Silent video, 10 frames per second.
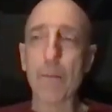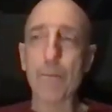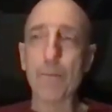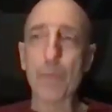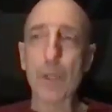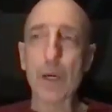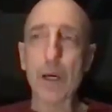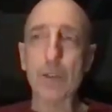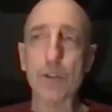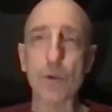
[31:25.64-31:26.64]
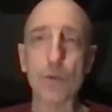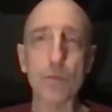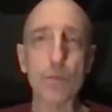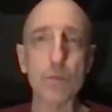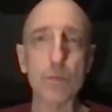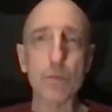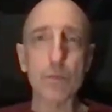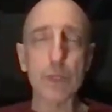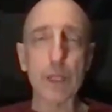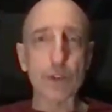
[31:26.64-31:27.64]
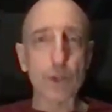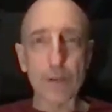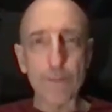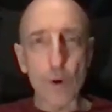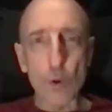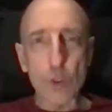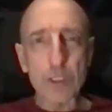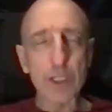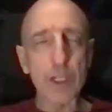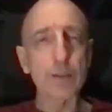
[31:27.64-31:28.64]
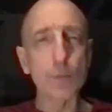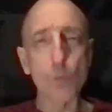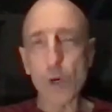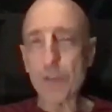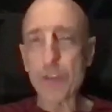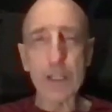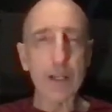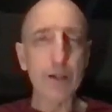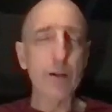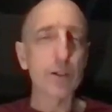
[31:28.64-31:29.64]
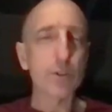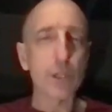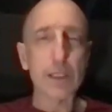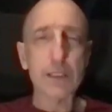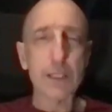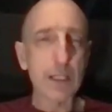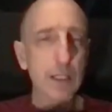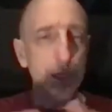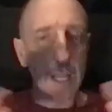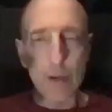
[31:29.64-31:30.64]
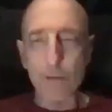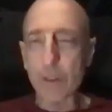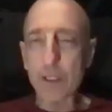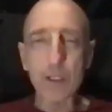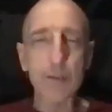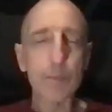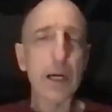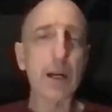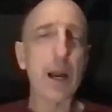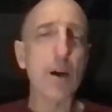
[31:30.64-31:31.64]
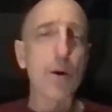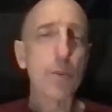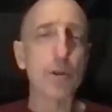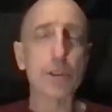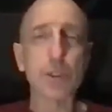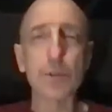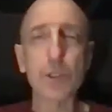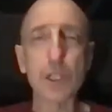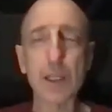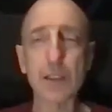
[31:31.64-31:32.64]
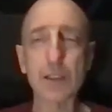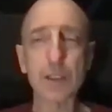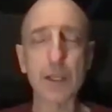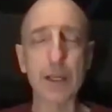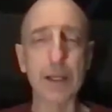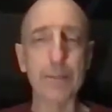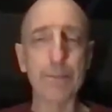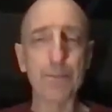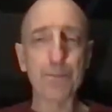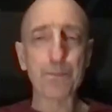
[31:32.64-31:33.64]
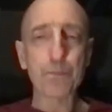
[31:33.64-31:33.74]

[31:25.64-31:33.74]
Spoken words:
um, I don't like try to focus on one thing. I try to take in everything about how a person communicates and